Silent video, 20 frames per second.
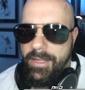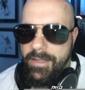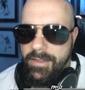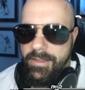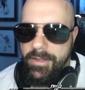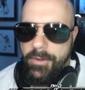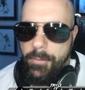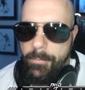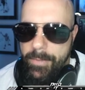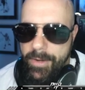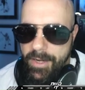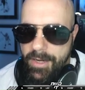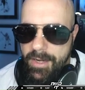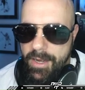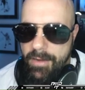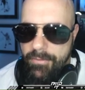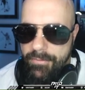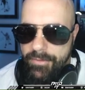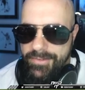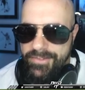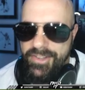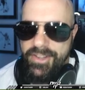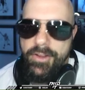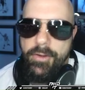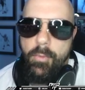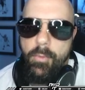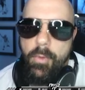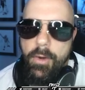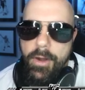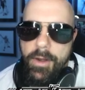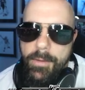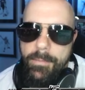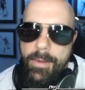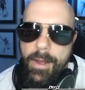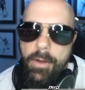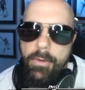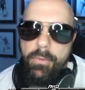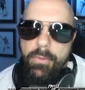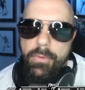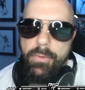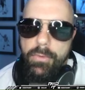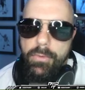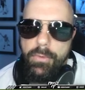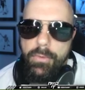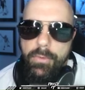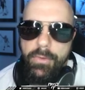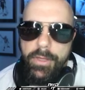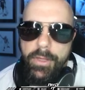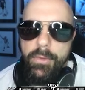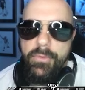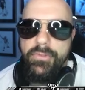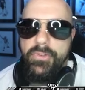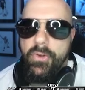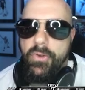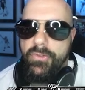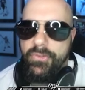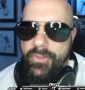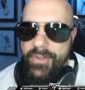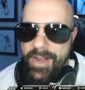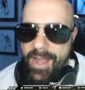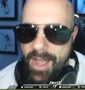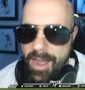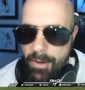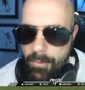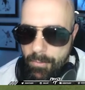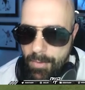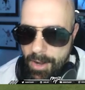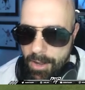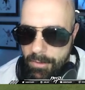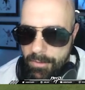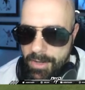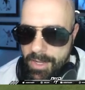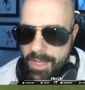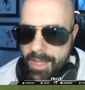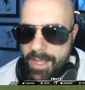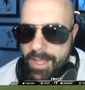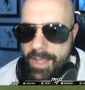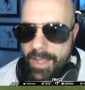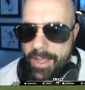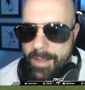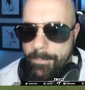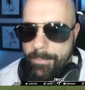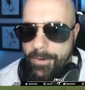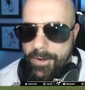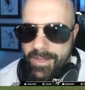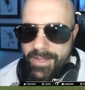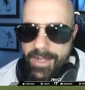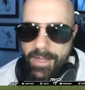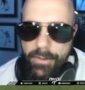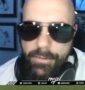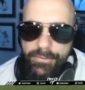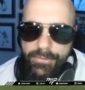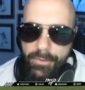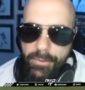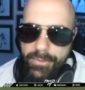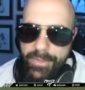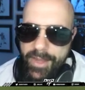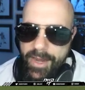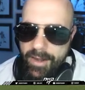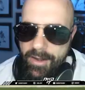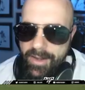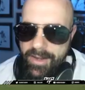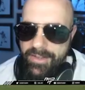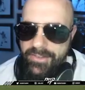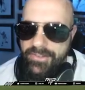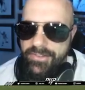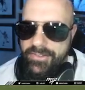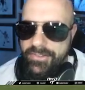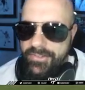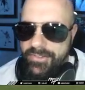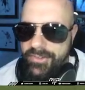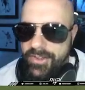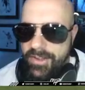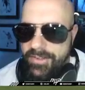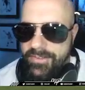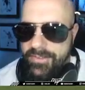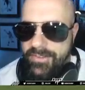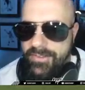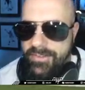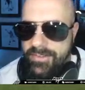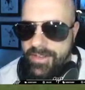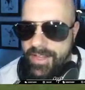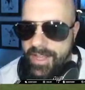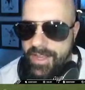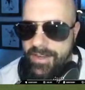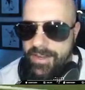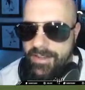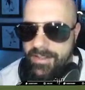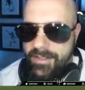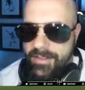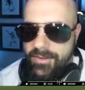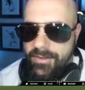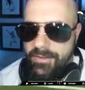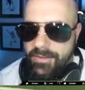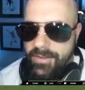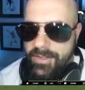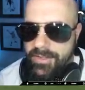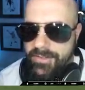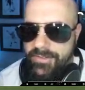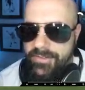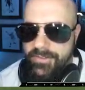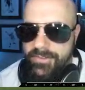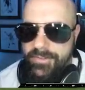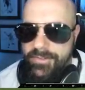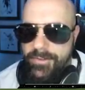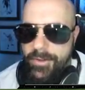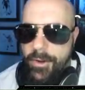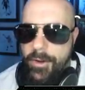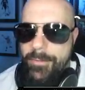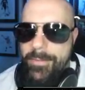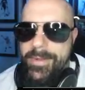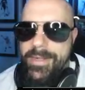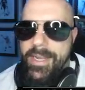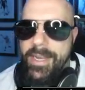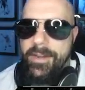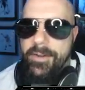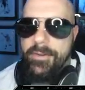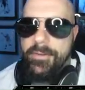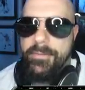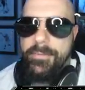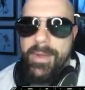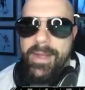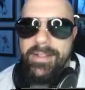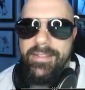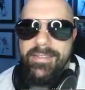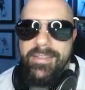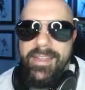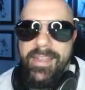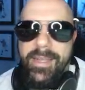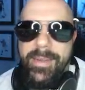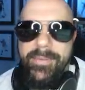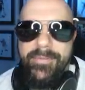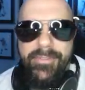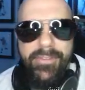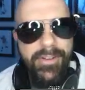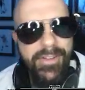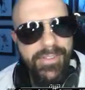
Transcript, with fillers: little bit of coverage here, worried about Julio Jones on the out route and put a yellow zone there, and he just chucks a slant and literally just terminators my team for a